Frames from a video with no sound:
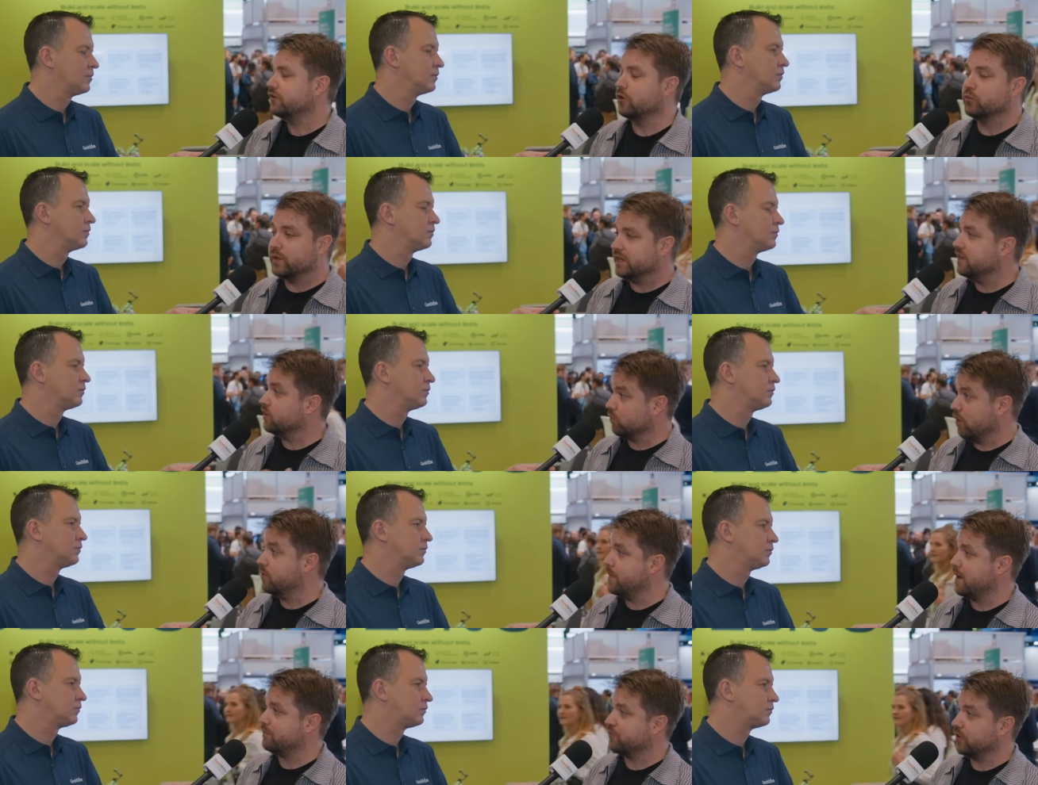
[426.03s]
Speaker 1: So really the
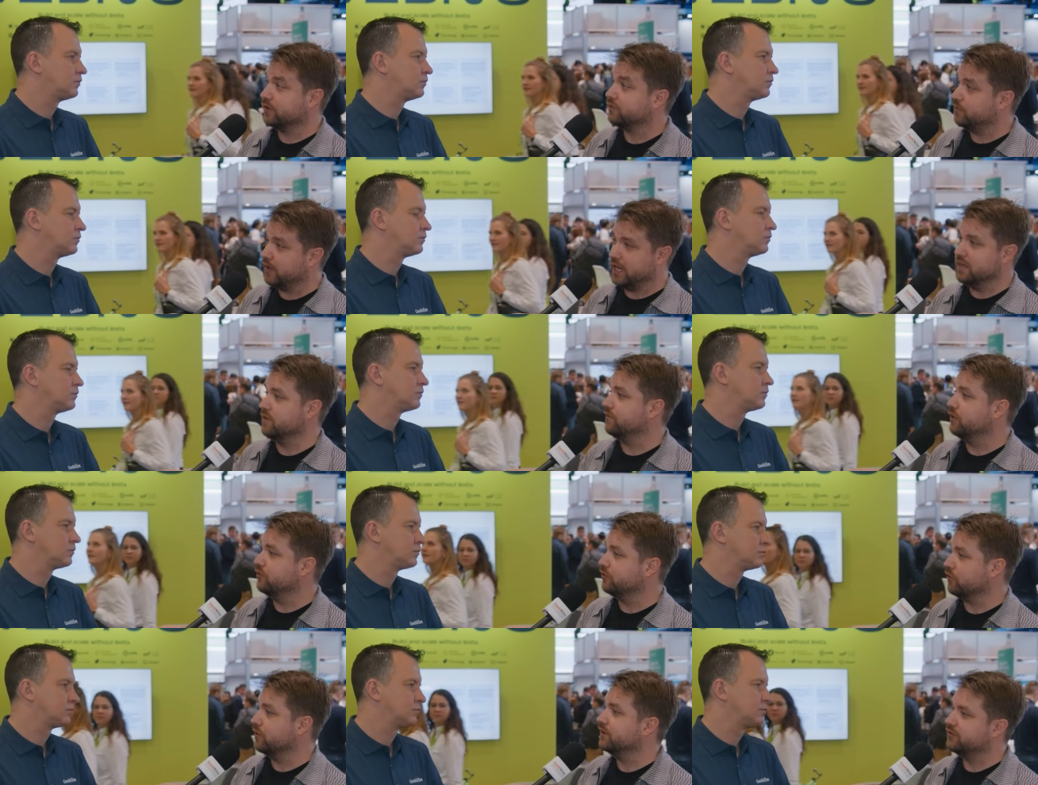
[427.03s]
roadmap for us in the
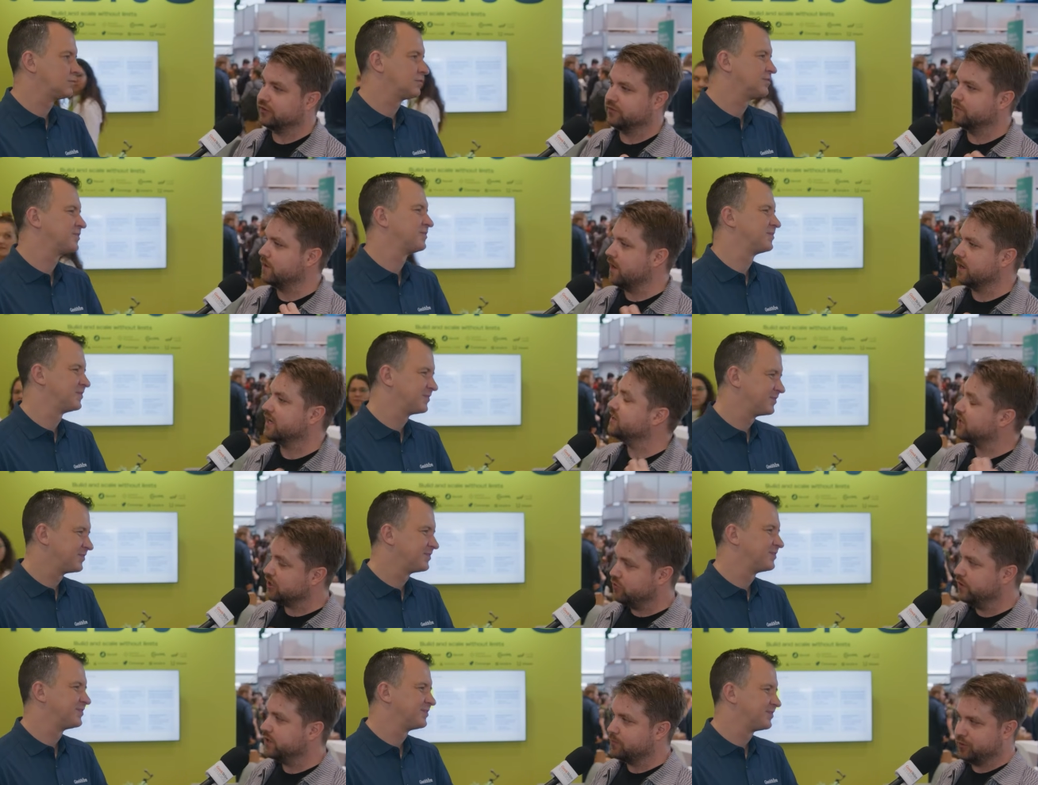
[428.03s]
future is just uh,
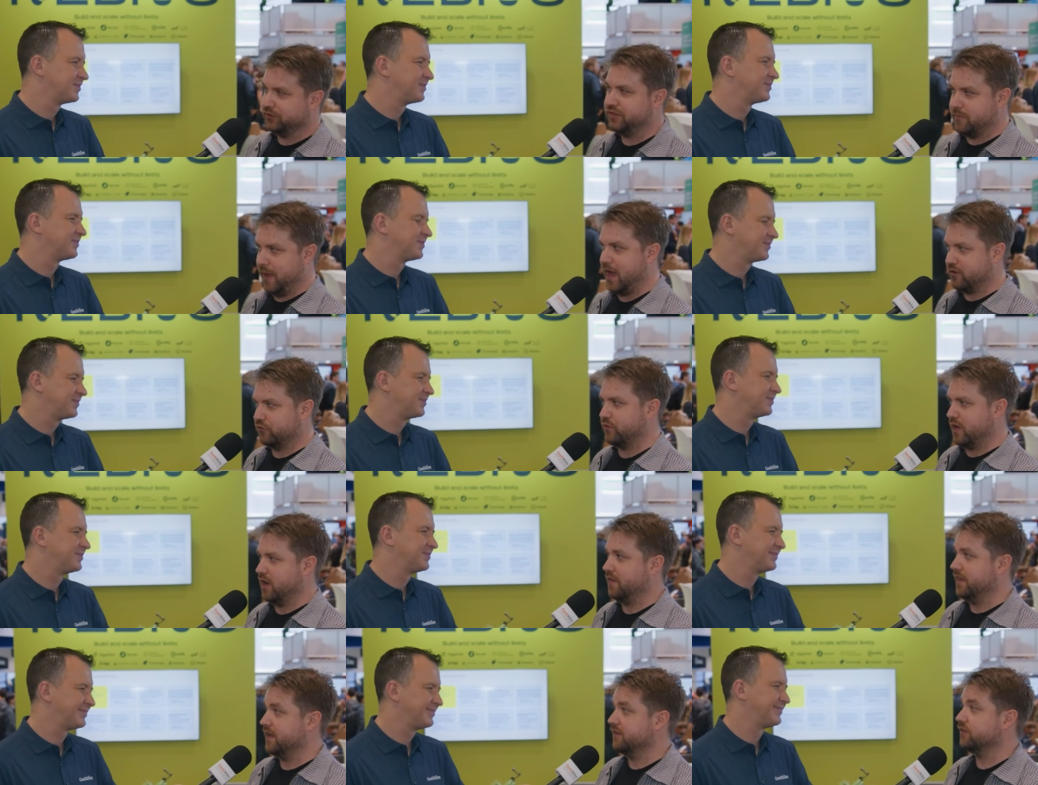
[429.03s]
continuing to push the boundary
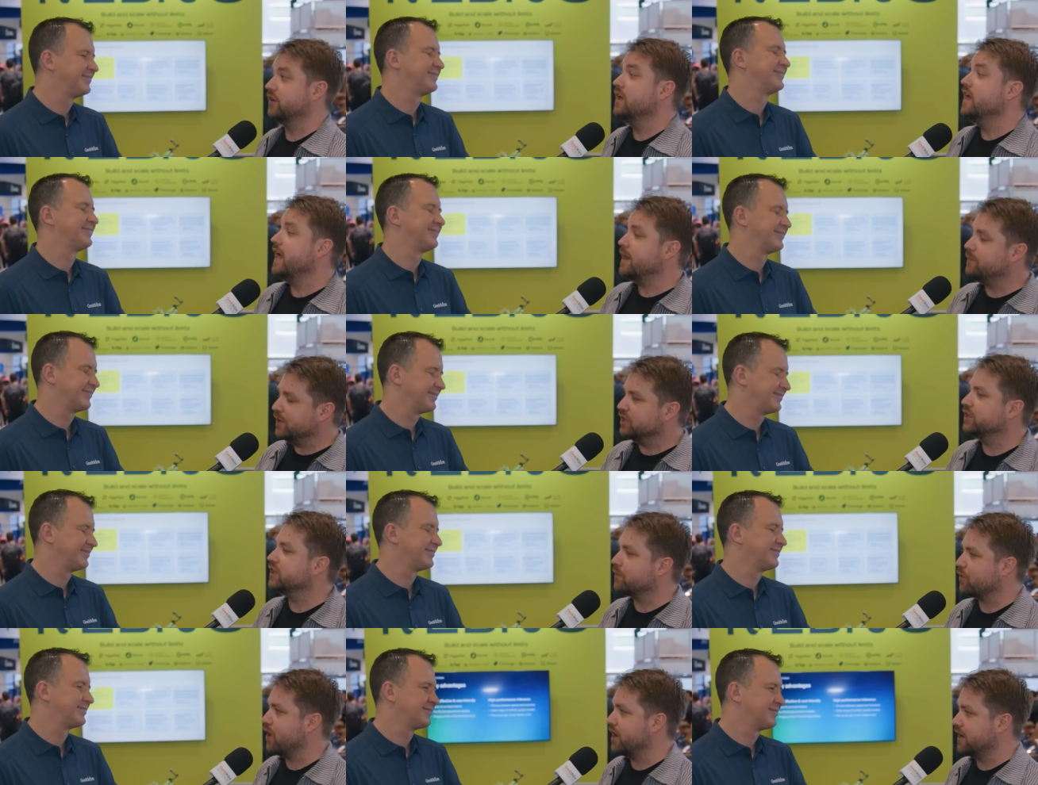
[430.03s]
on this and building
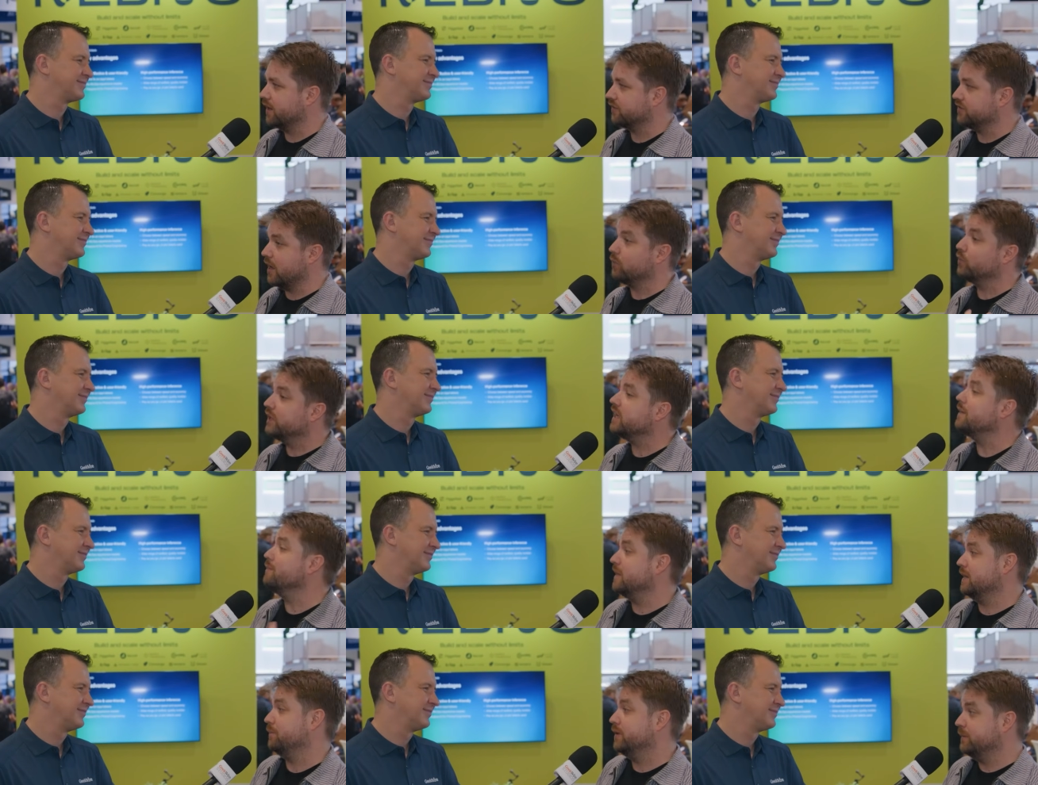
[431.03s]
the products that really
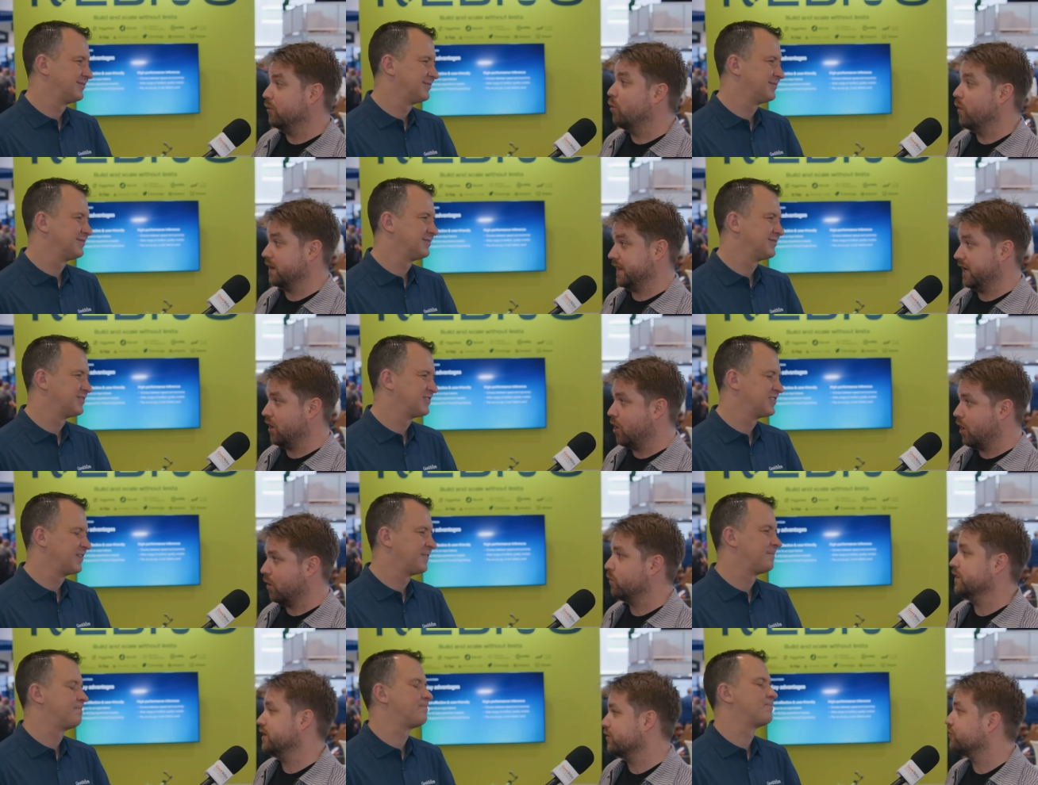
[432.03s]
meet people where they are
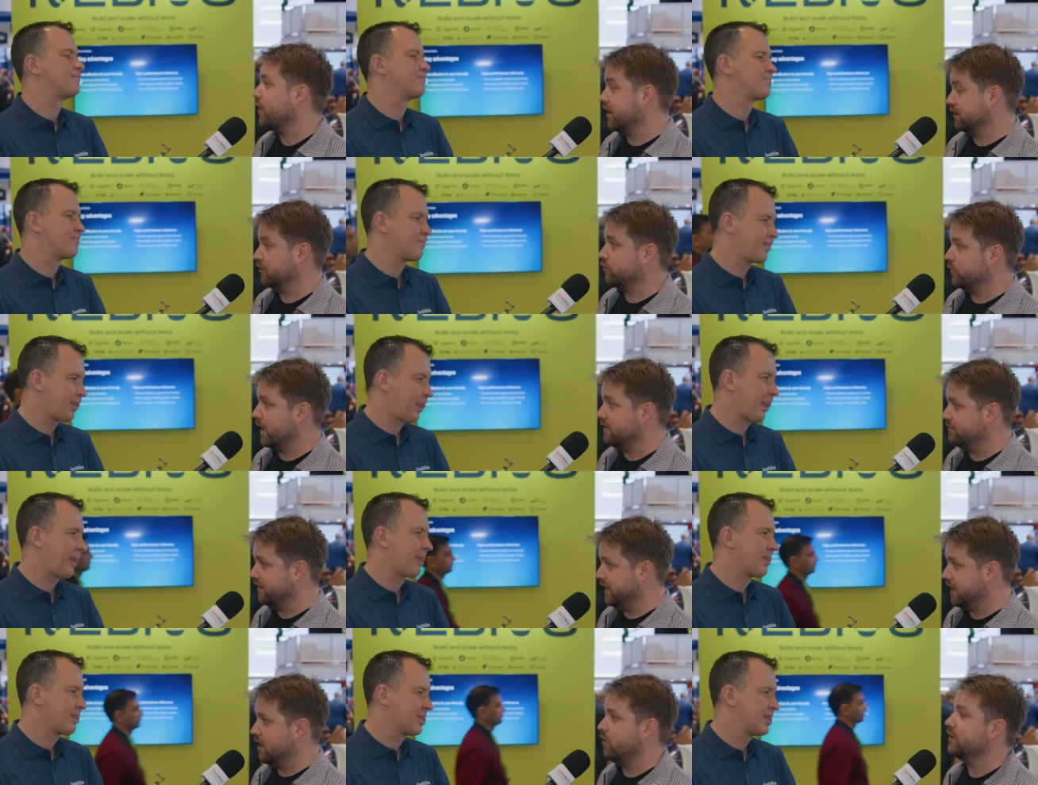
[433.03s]
when they're trying to create
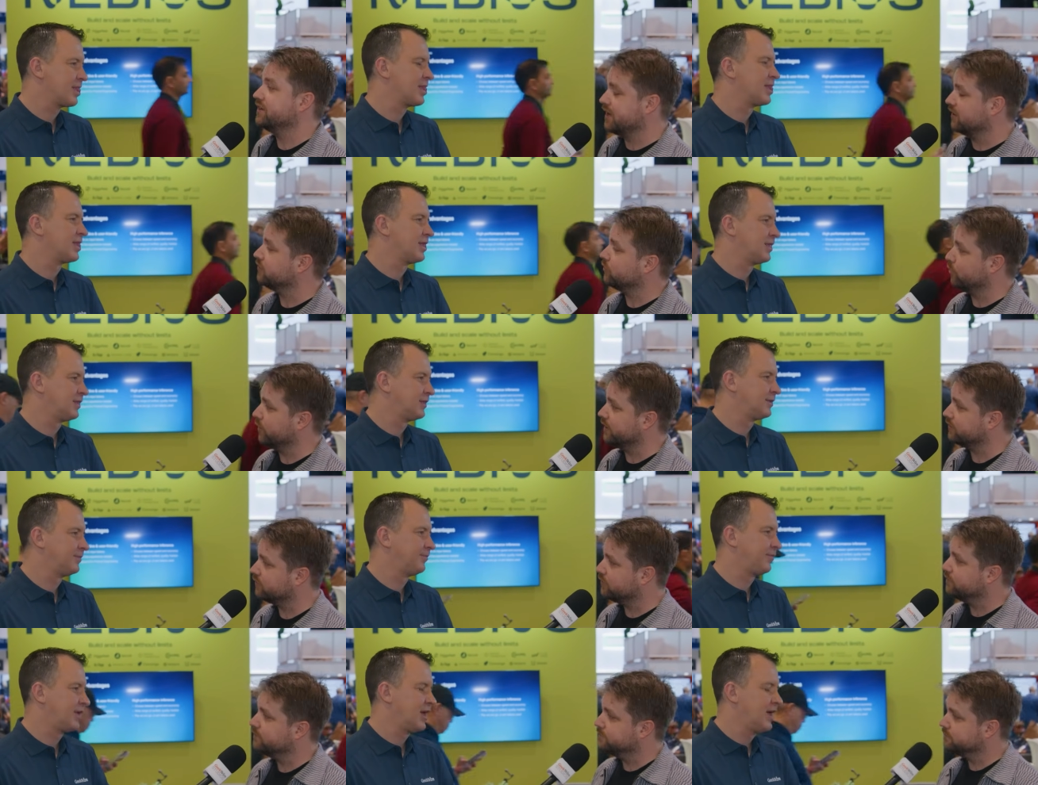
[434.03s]
video and tell stories.